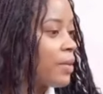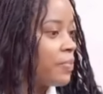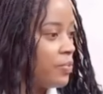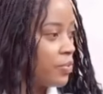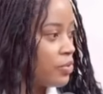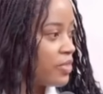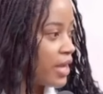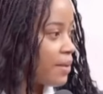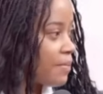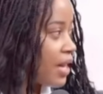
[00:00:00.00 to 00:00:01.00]
You
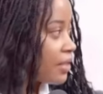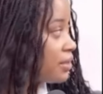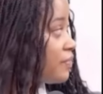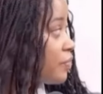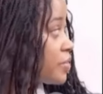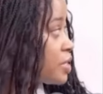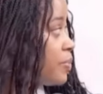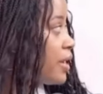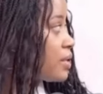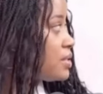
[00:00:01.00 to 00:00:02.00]
understand?
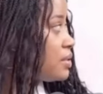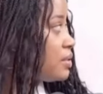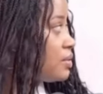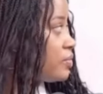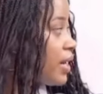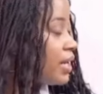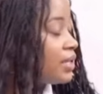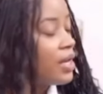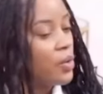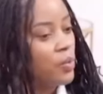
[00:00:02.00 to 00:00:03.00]
So be easily
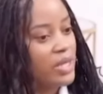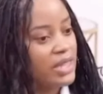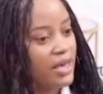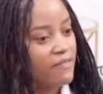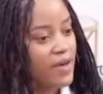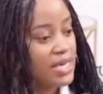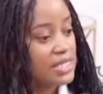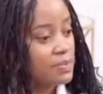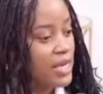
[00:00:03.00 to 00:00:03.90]
led by, but